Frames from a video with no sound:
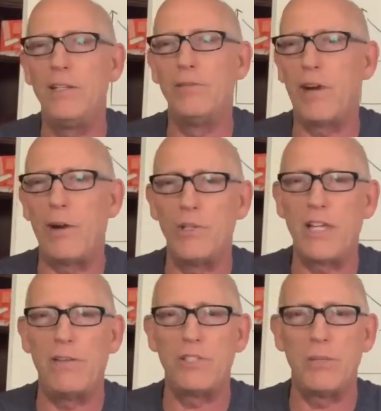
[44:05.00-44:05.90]
the virus
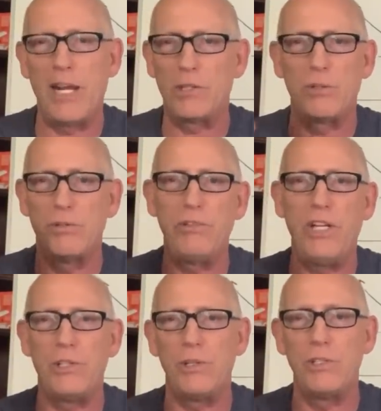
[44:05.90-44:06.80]
have some extra
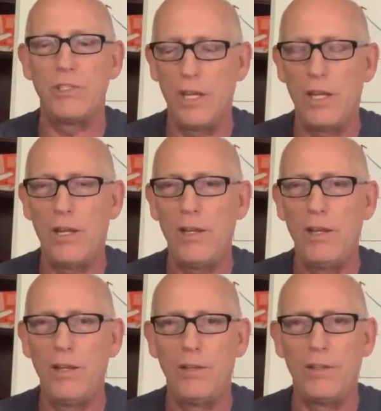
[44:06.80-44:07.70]
features
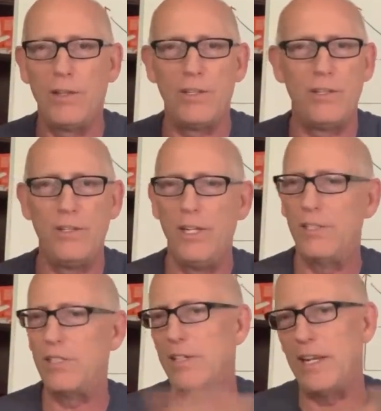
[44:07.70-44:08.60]
that
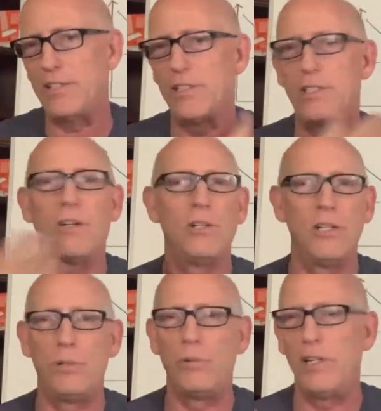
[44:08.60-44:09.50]
isn't
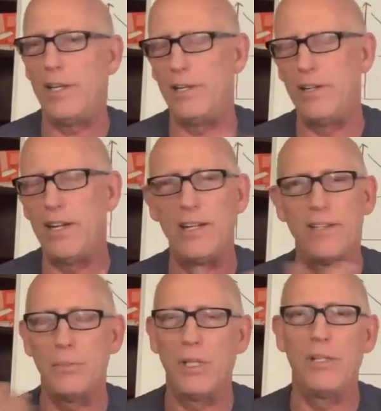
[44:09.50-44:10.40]
necessarily related to
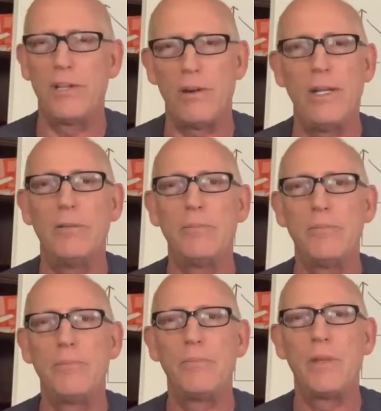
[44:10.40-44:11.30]
anything military?
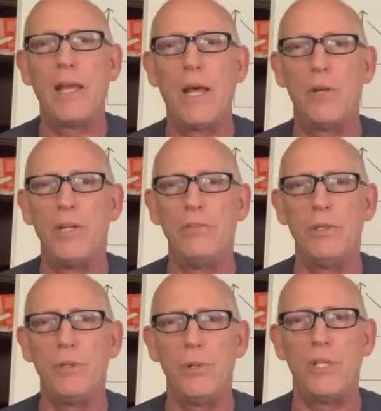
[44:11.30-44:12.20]
How many of
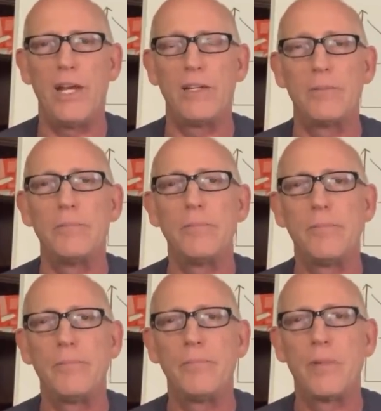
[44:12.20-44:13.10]
you knew that?
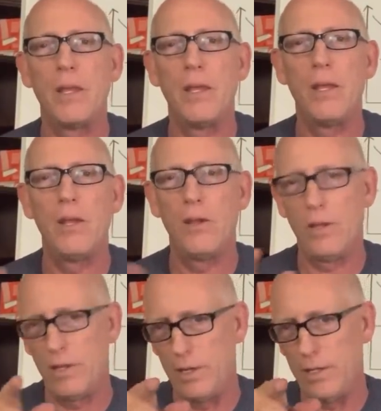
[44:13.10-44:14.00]

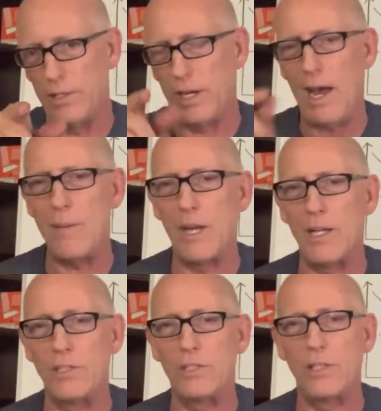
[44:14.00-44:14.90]
In the
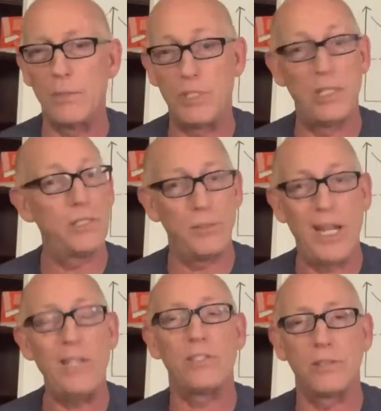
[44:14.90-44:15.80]
comments, I'm seeing some
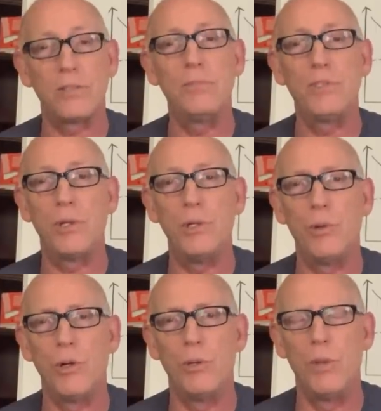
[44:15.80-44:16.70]
yeses, so you
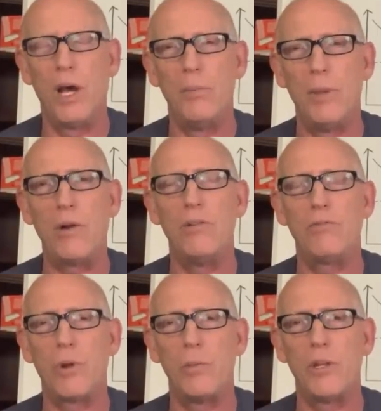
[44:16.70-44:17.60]
were uh, better
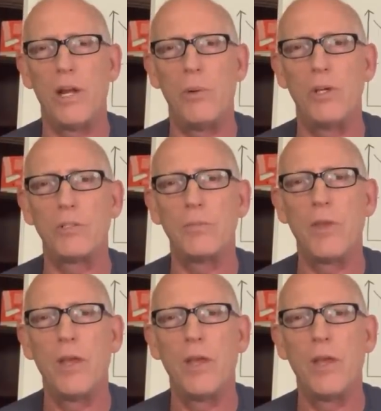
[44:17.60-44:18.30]
informed than I was